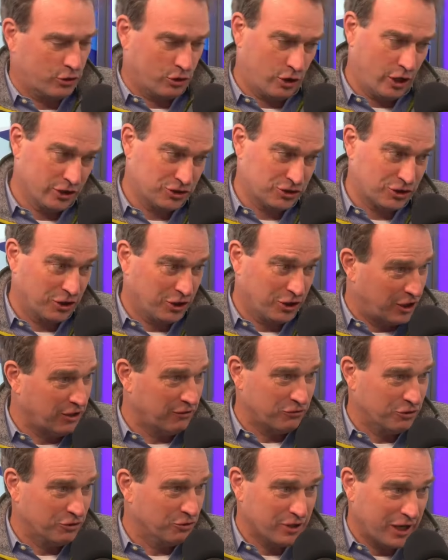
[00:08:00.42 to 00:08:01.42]
That's going to
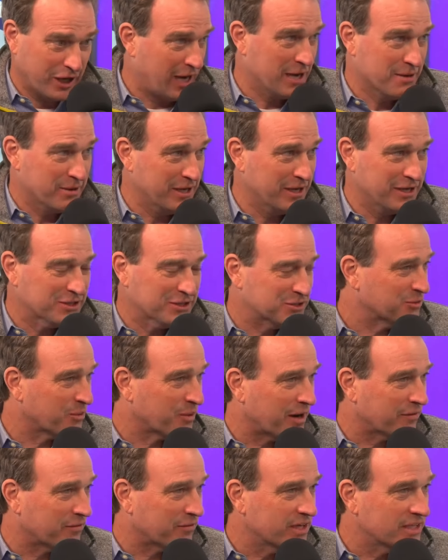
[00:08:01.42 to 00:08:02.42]
give you diabetes or
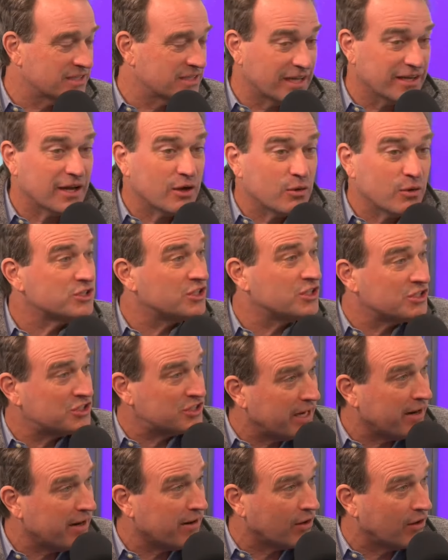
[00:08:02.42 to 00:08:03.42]
whatever mm-hmm. he said. It was
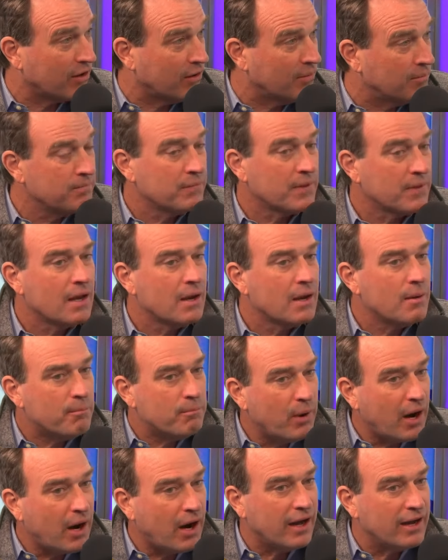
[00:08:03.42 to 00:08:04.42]
hysterical,
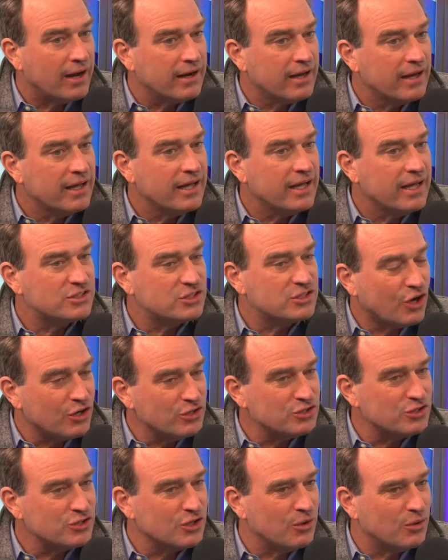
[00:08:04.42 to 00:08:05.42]
but it's
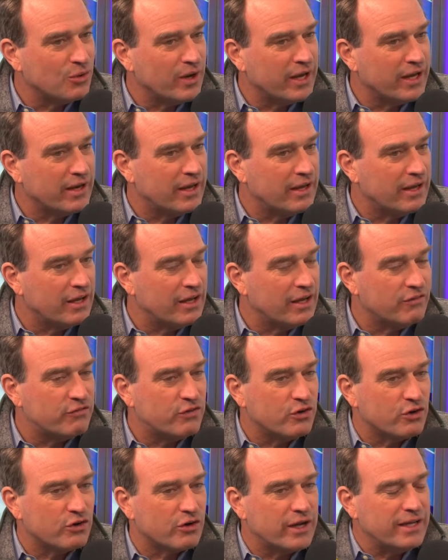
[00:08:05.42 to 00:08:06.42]
also if
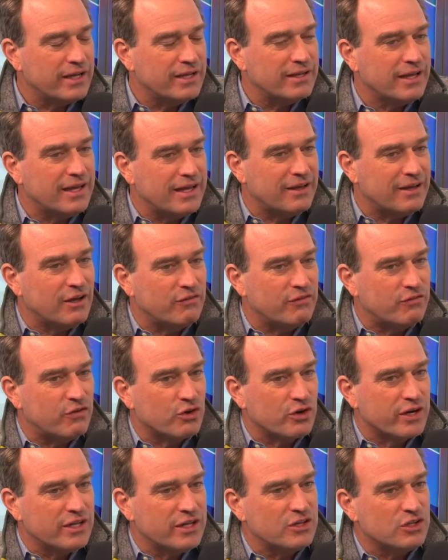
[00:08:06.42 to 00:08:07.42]
you're in if you're
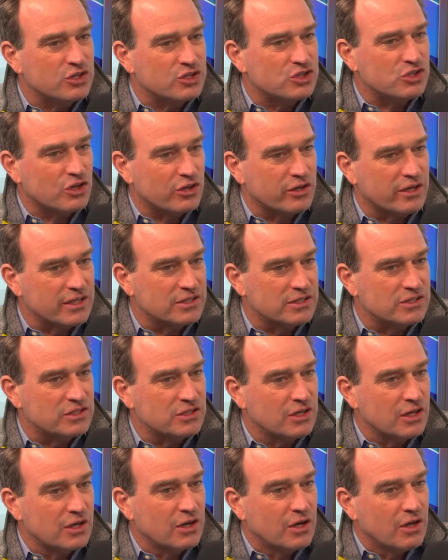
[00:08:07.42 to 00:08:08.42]
in the circus
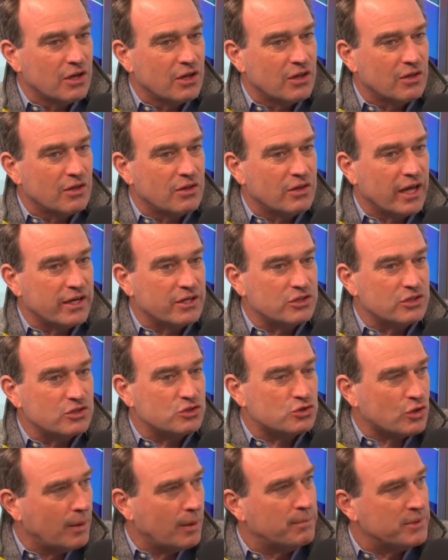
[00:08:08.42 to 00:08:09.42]
that
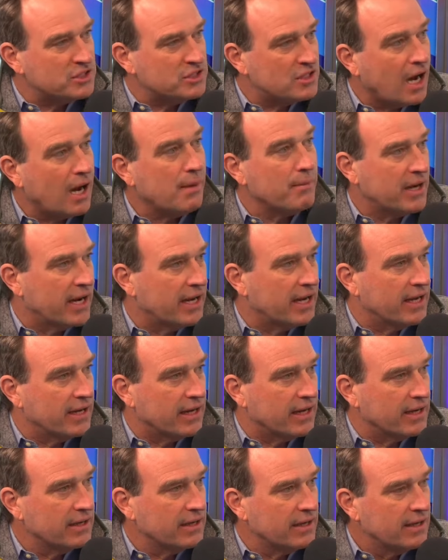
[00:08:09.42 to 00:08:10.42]
Trump is
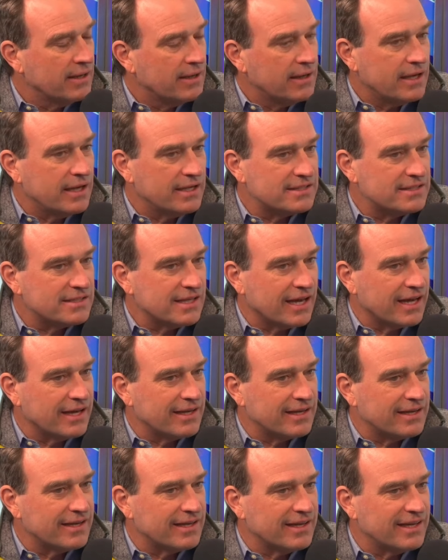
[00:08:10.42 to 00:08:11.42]
dominating, it's
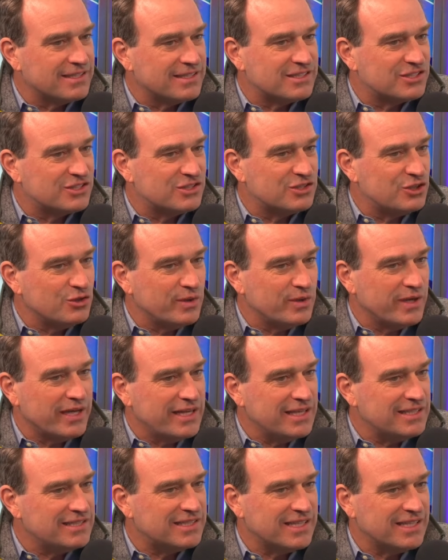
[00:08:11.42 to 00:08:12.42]
like it's too
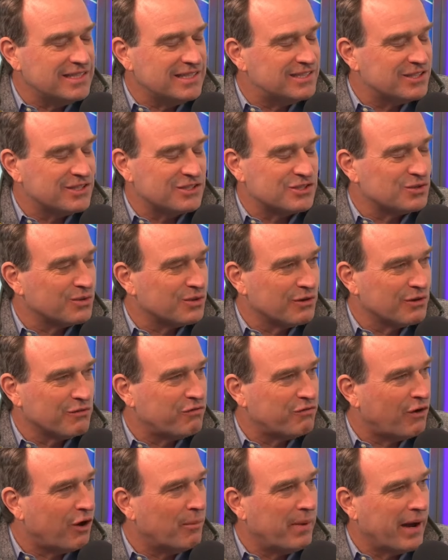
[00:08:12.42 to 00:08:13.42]
easy to sort of
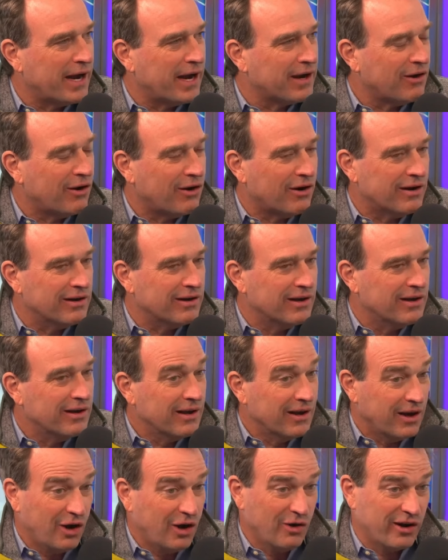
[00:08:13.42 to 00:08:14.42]
fall back on
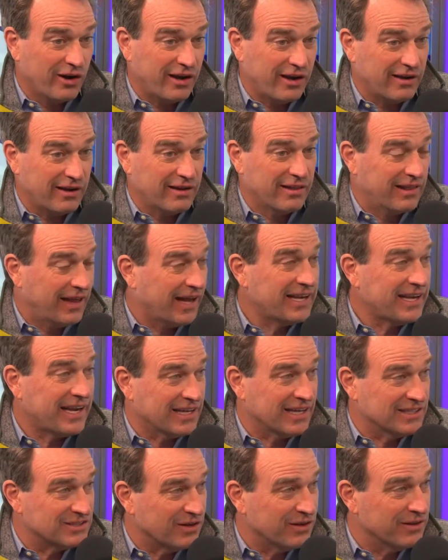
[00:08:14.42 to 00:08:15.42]
oh, that
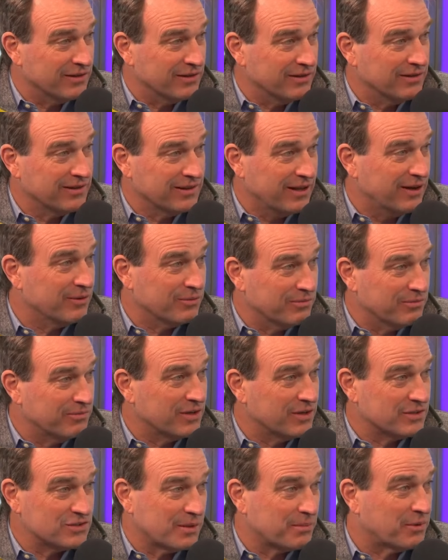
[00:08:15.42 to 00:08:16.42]
guy's on, you know,
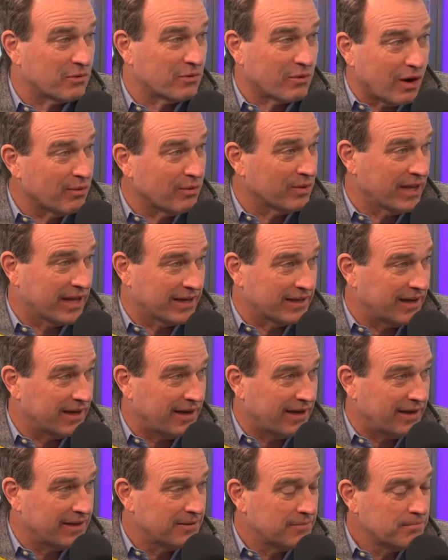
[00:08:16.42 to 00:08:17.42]
there's something wrong with that
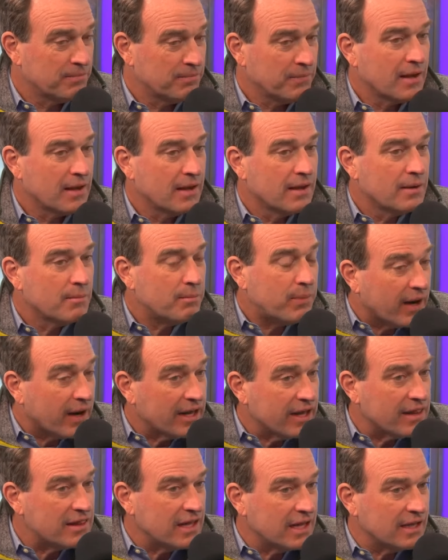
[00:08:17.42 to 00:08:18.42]
guy. But
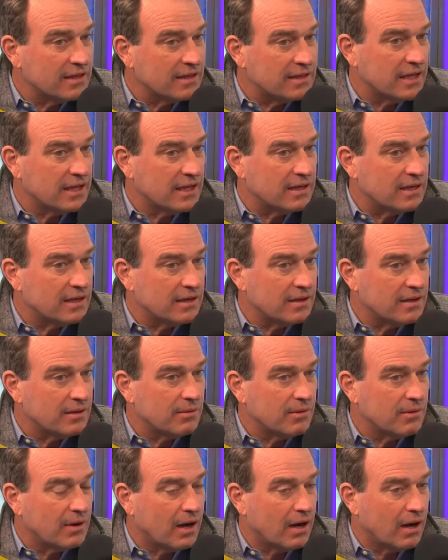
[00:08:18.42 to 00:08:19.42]
I think that,
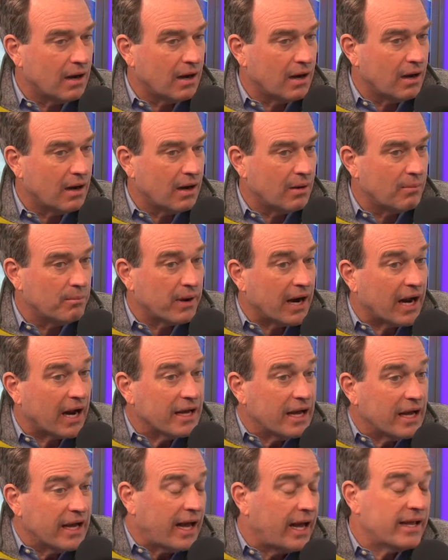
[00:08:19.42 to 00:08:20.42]
uh, but I,
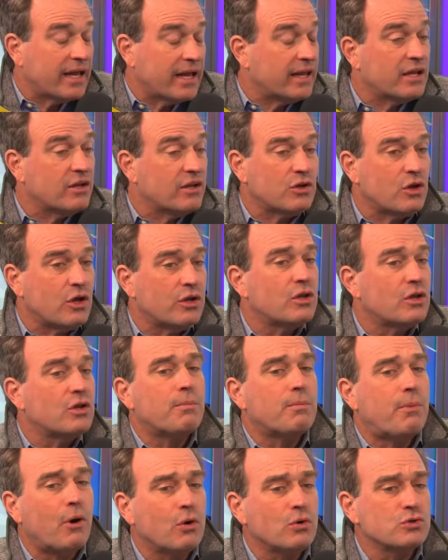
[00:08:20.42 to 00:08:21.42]
and, and then, and then the
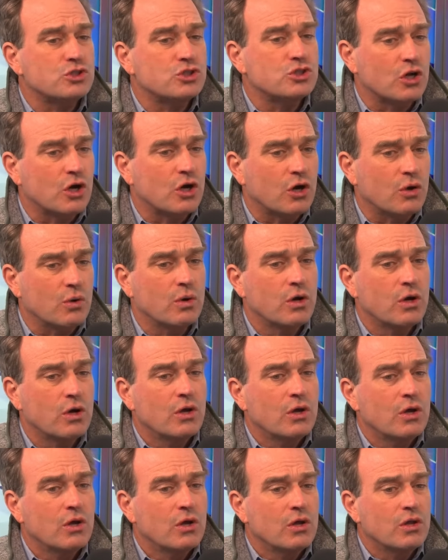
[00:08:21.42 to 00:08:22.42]
polls show,
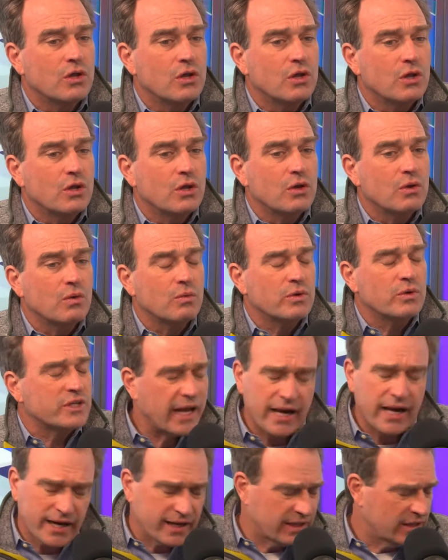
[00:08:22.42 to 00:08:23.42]
which,
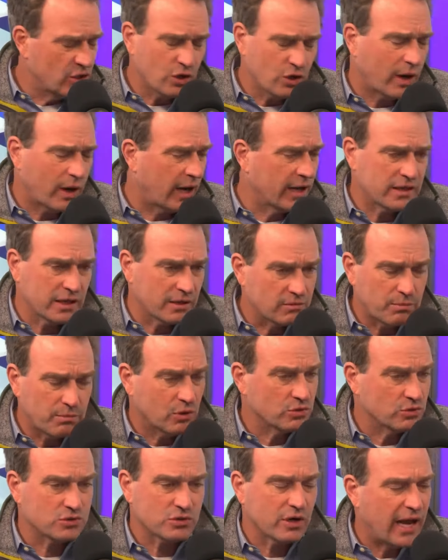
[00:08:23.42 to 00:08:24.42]
and I, you know, I think
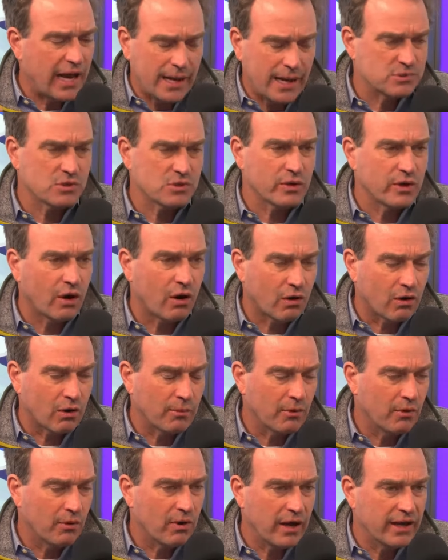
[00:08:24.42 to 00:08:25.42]
polls are absolutely
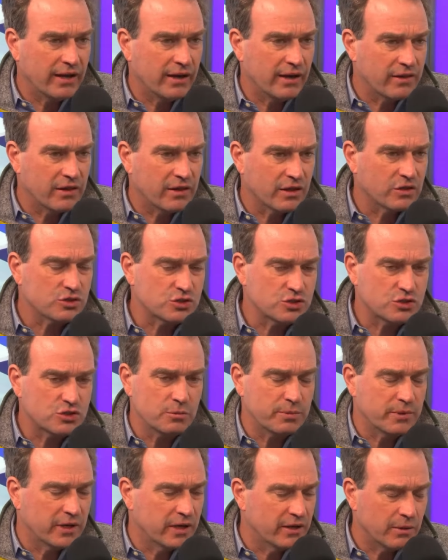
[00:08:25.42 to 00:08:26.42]
horrible and I think they're
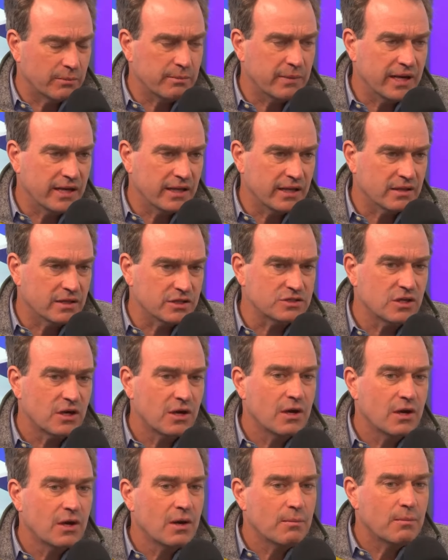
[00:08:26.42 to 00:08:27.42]
stupid and meaningless.
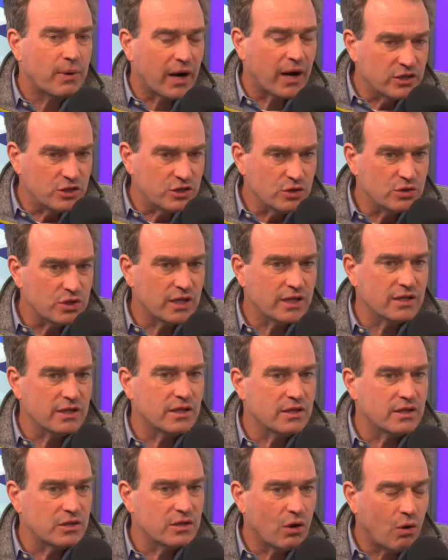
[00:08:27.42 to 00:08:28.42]
But I do think
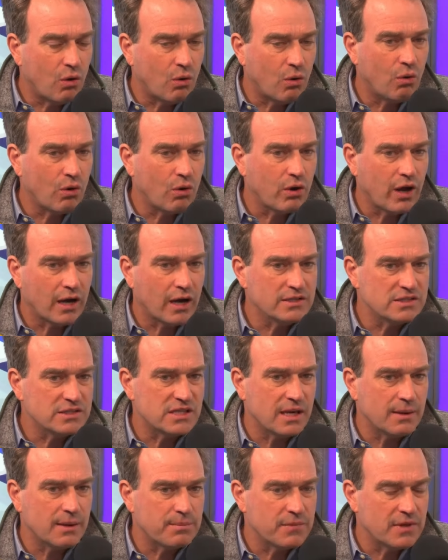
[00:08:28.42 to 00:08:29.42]
that the whole
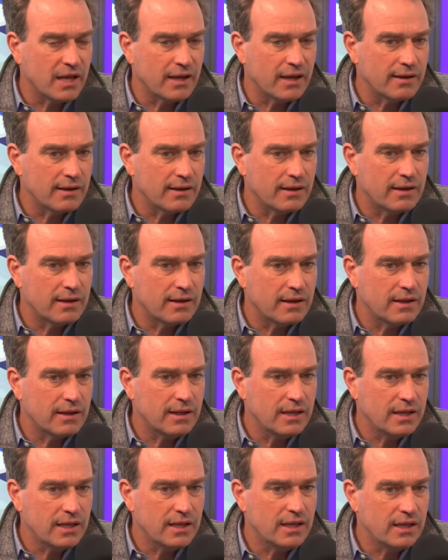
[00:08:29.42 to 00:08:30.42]
concept that
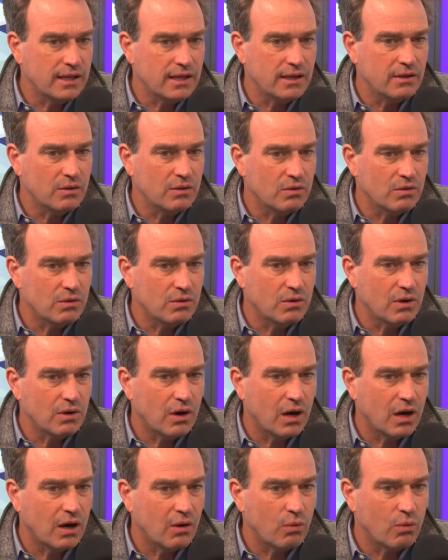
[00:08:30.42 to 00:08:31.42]
he
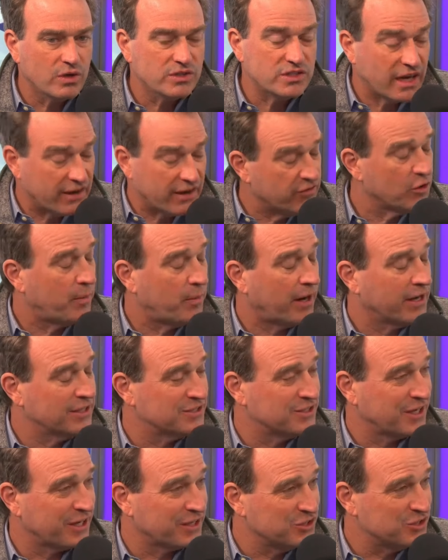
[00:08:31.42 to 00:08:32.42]
uh, was
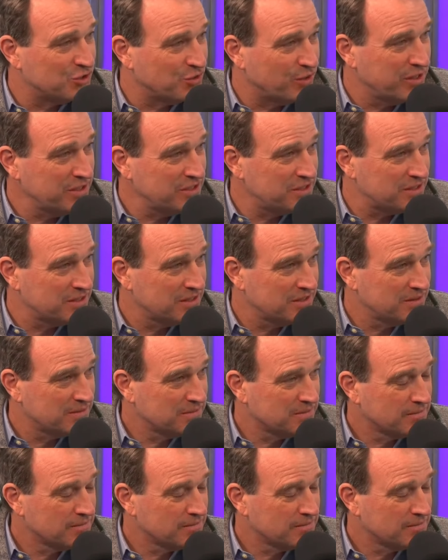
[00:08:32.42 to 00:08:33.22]
everybody's second choice mm-hmm.